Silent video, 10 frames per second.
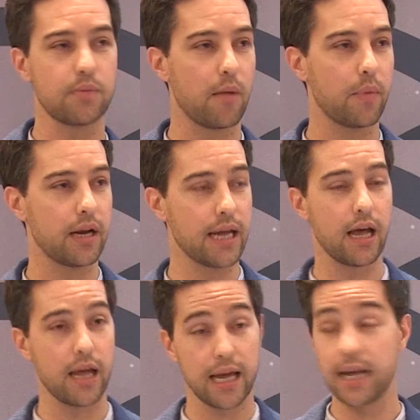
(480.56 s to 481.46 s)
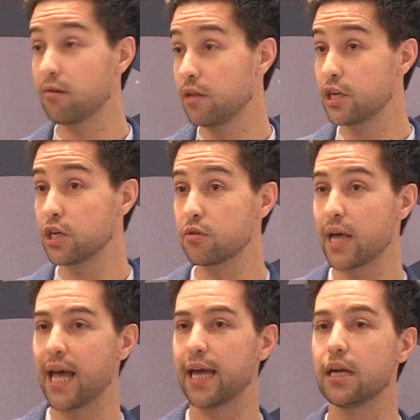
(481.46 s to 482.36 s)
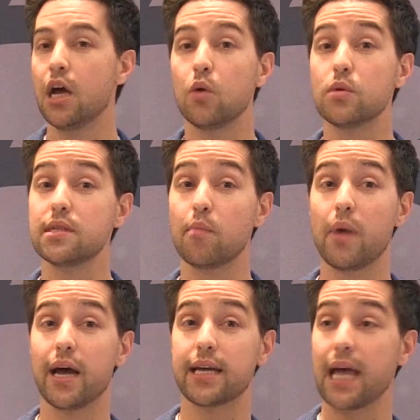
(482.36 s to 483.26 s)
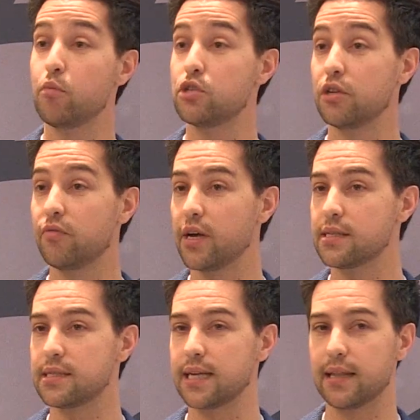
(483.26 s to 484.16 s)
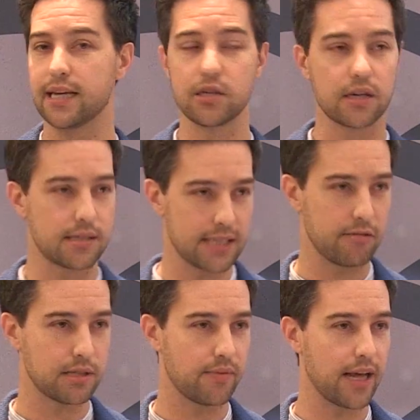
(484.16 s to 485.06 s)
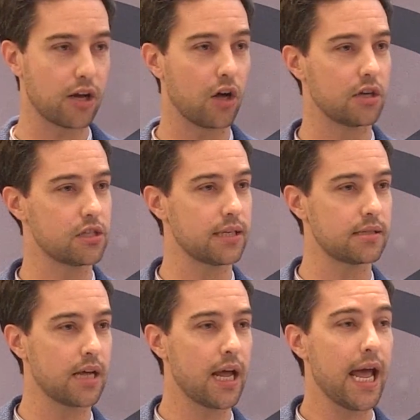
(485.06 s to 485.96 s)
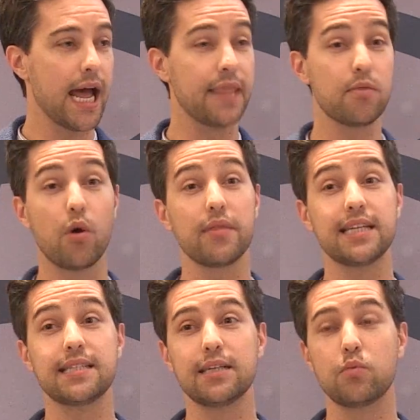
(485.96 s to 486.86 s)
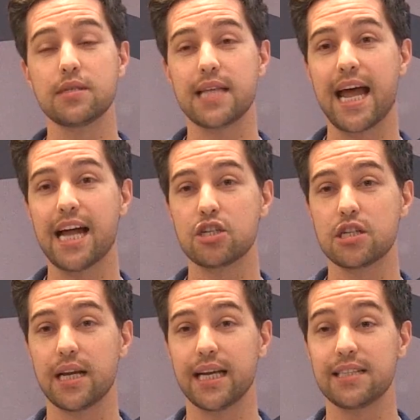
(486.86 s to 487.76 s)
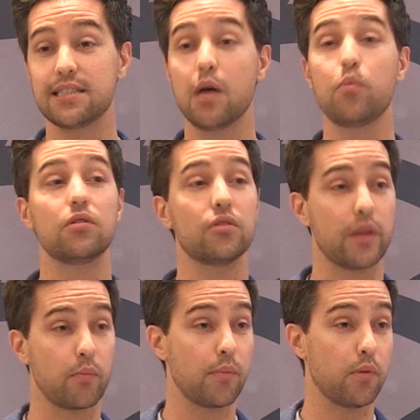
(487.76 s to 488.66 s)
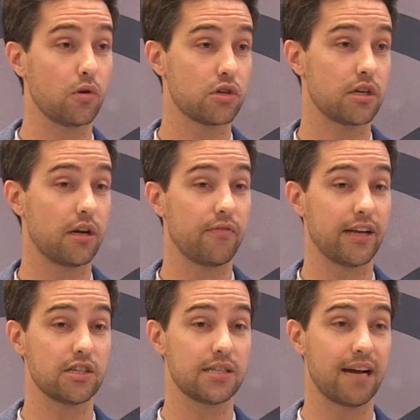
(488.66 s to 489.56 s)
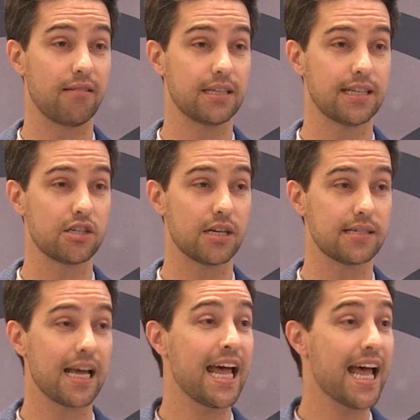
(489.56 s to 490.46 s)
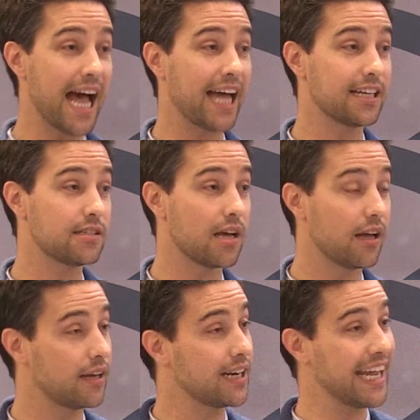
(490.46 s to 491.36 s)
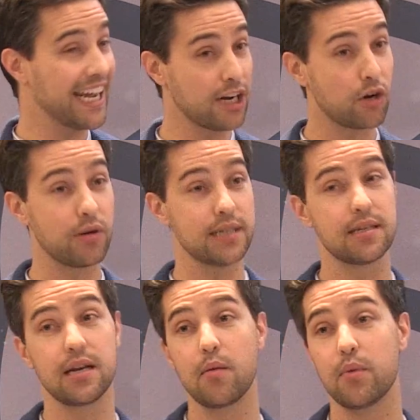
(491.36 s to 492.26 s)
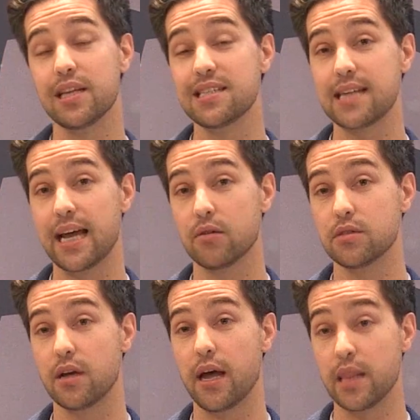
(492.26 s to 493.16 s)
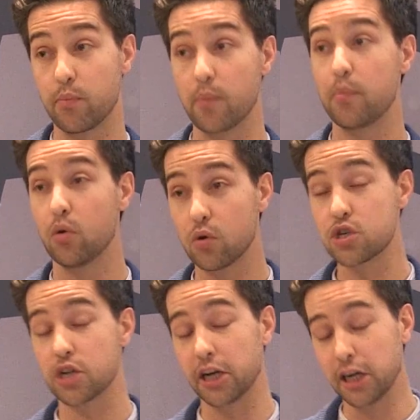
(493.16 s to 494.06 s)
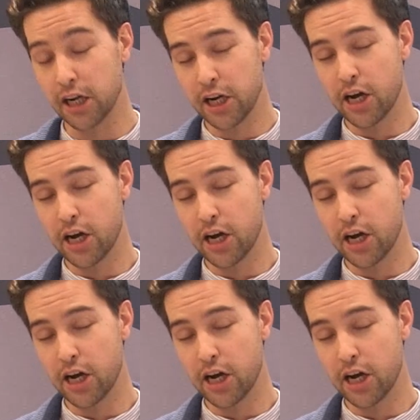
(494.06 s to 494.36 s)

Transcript: experiment here in the U K was done by Cambridge University. They took a series of their colleges, and what they did was they actually doubled the proportion of vegetarian dishes and in turn increased the, num the sales and the proportion